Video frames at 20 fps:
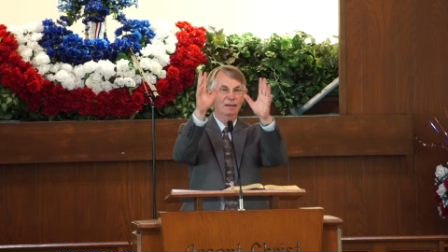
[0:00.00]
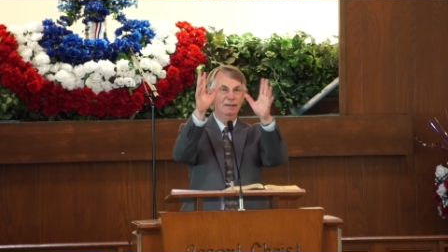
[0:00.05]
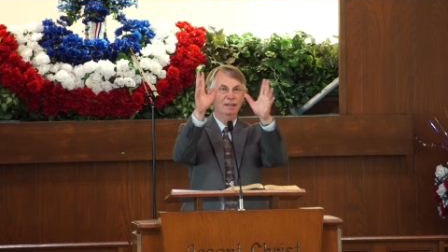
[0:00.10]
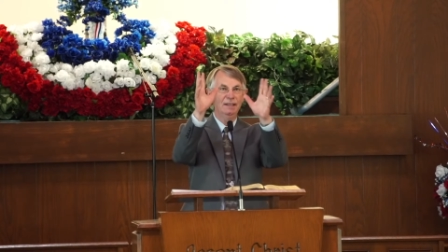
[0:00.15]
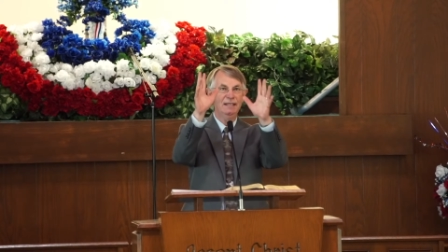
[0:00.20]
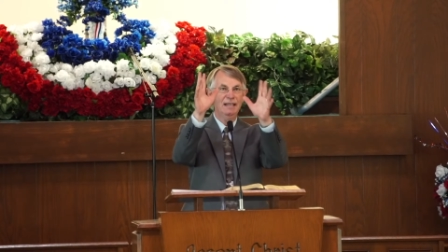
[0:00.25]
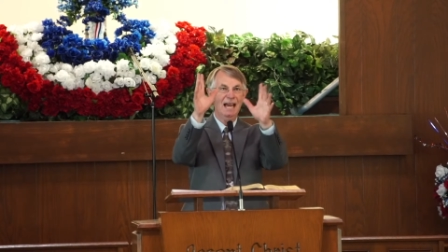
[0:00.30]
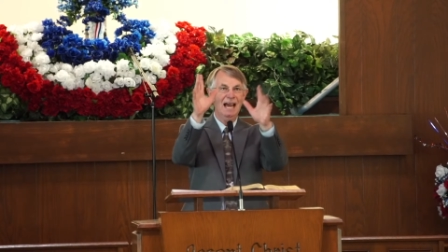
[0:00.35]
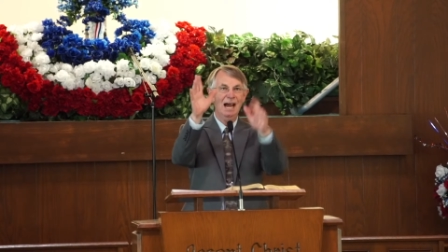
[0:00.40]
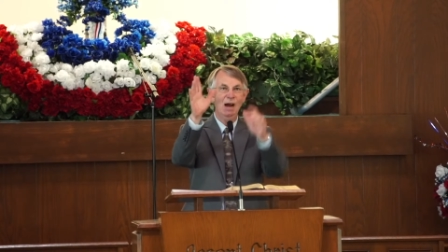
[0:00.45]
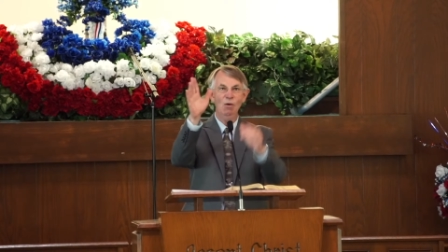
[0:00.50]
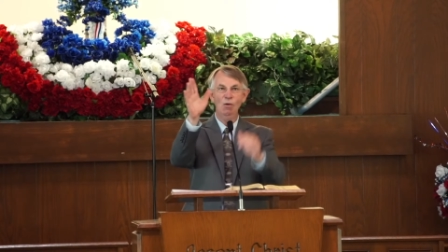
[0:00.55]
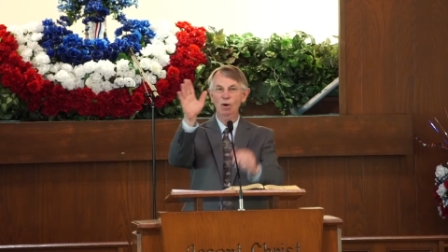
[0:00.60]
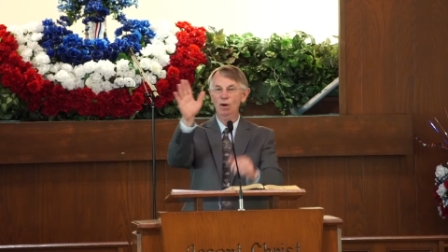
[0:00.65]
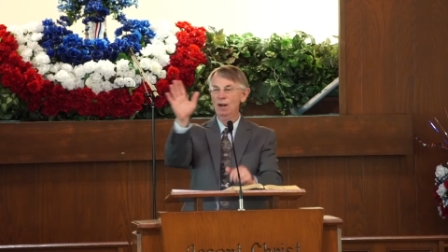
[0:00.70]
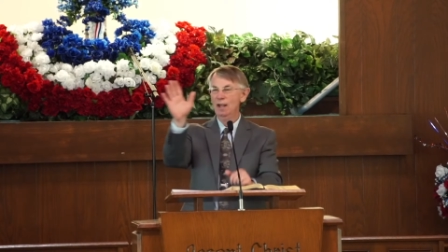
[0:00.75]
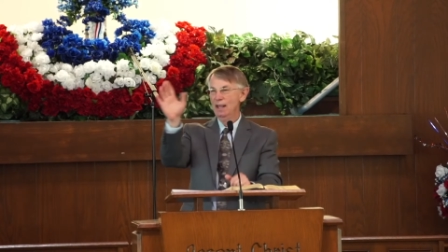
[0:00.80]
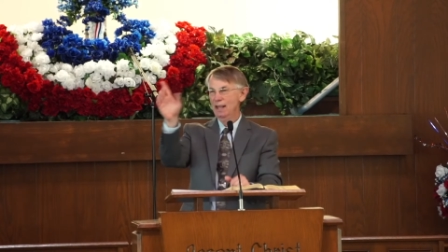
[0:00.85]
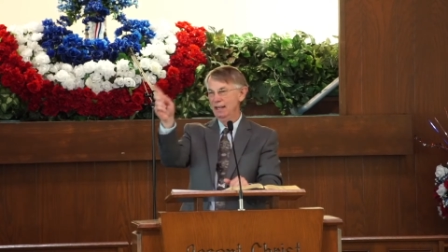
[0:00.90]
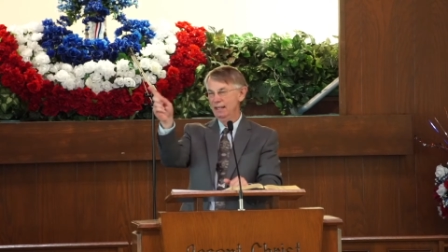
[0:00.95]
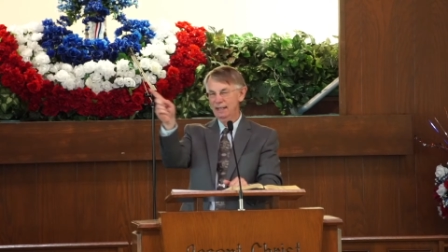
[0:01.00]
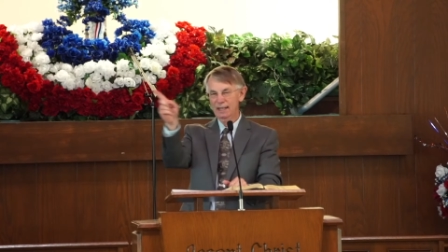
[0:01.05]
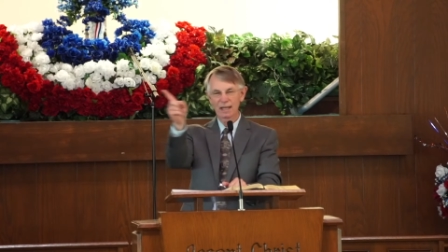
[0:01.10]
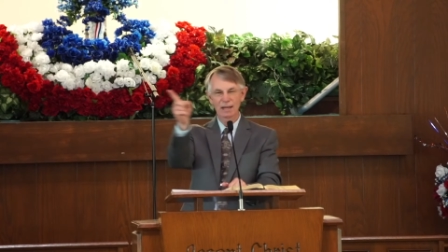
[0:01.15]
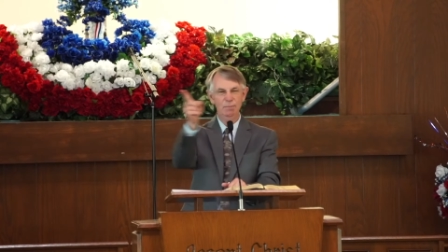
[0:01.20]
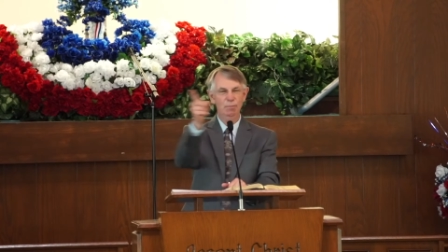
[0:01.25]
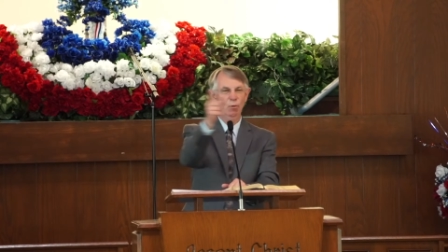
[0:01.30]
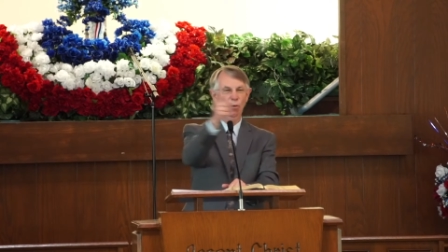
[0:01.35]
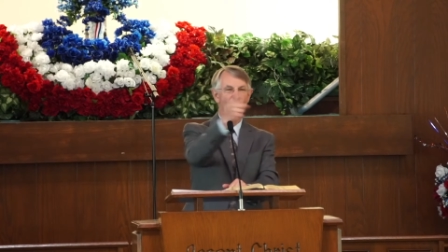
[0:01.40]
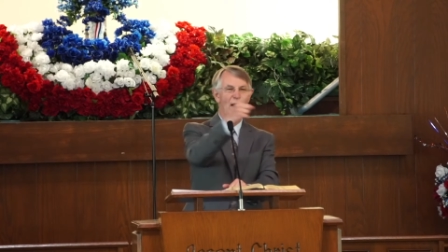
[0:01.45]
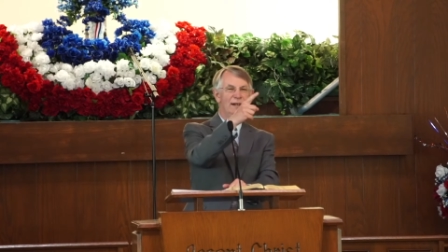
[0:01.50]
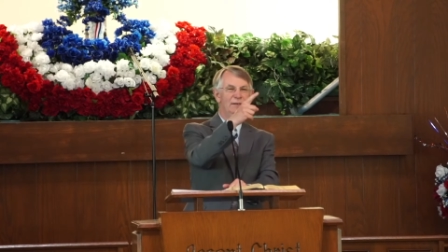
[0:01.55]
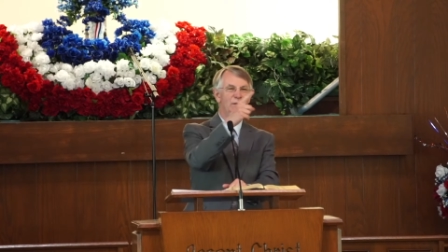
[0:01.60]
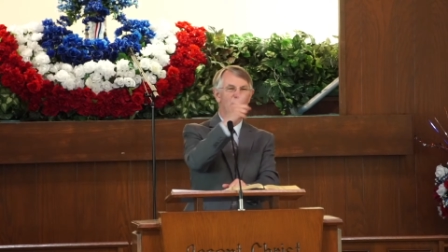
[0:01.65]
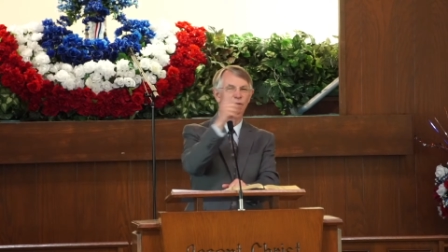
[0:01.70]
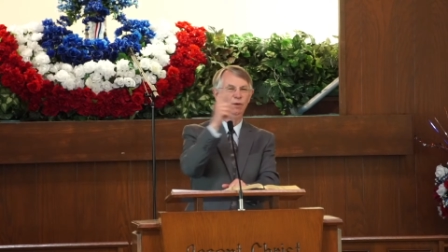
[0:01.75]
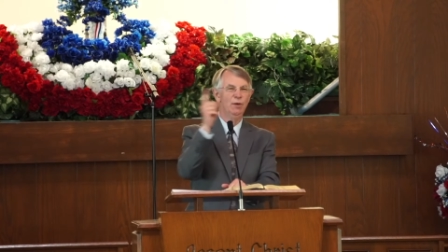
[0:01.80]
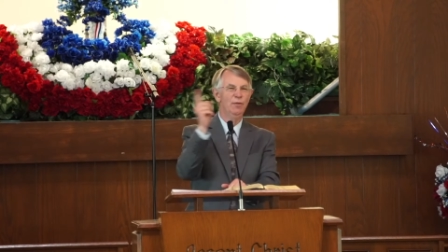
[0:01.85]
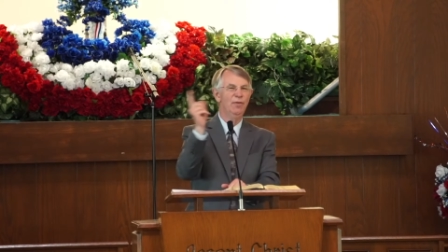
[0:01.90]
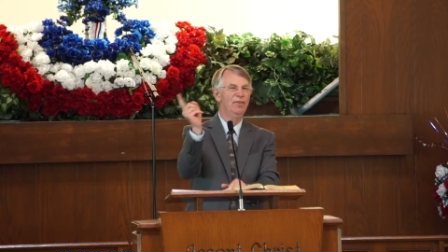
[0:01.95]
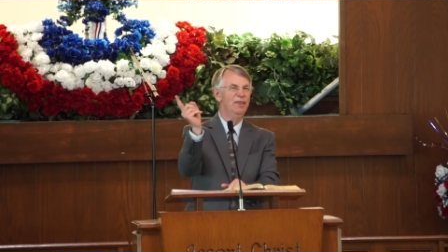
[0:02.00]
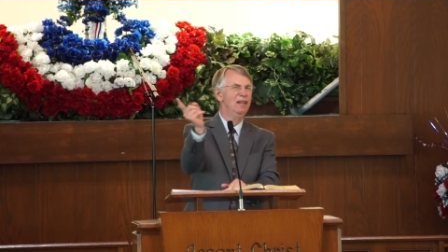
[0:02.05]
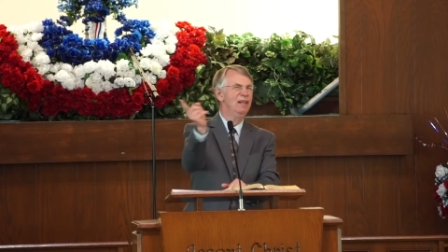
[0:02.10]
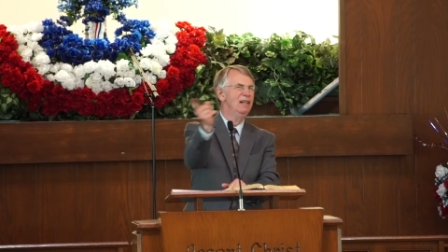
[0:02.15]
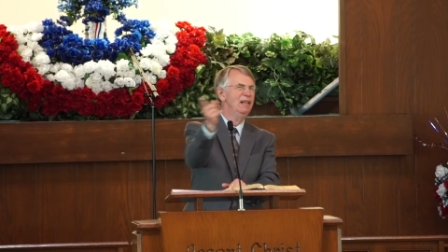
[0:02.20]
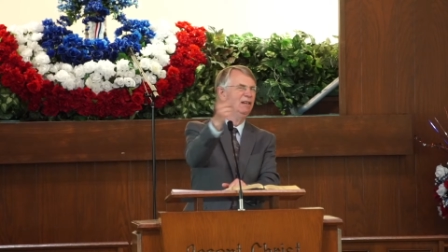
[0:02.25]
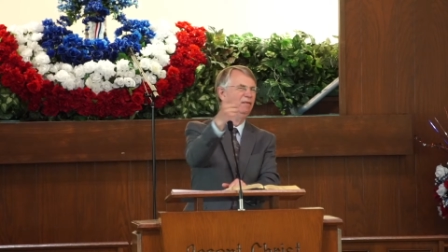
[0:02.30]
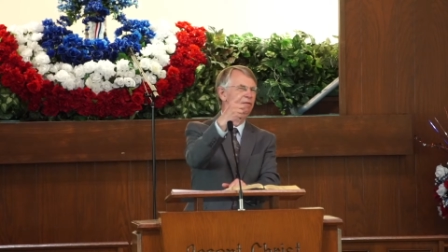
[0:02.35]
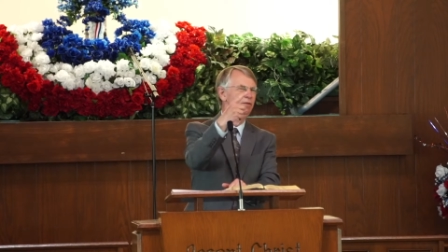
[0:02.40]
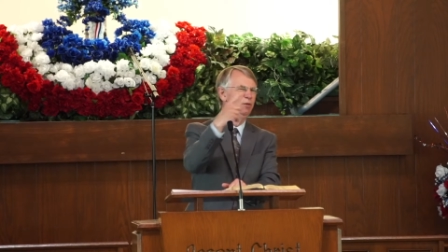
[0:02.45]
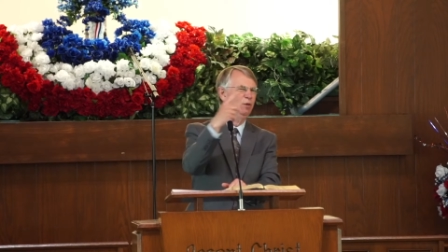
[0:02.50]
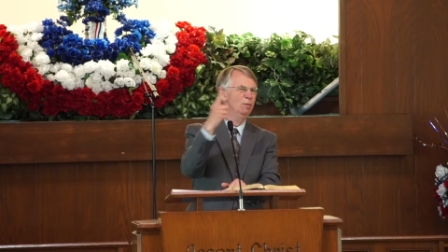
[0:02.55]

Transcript: the tower and keep watch for thieves